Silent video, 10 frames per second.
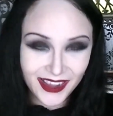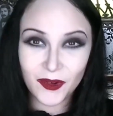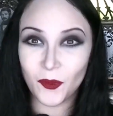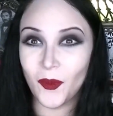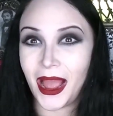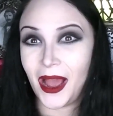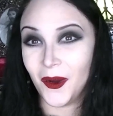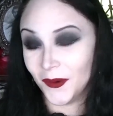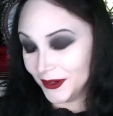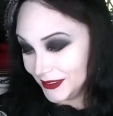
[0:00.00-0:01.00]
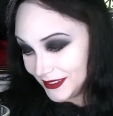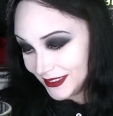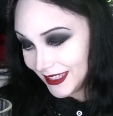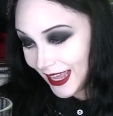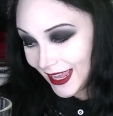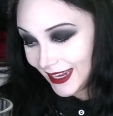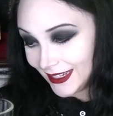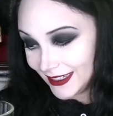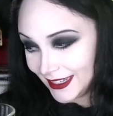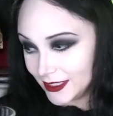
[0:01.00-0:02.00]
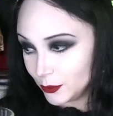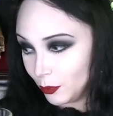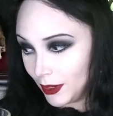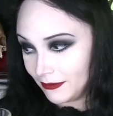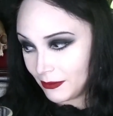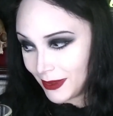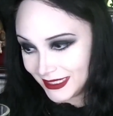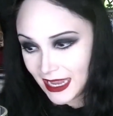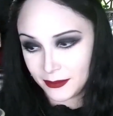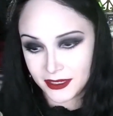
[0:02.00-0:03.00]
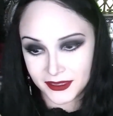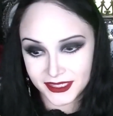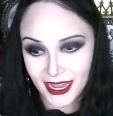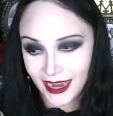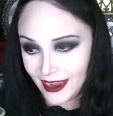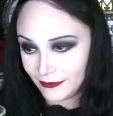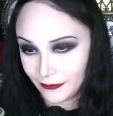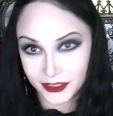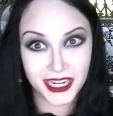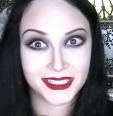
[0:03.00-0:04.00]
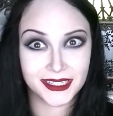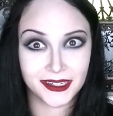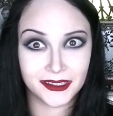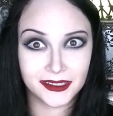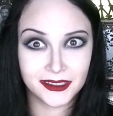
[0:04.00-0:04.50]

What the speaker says: Wow. That is one of the best absinthes I have ever tasted.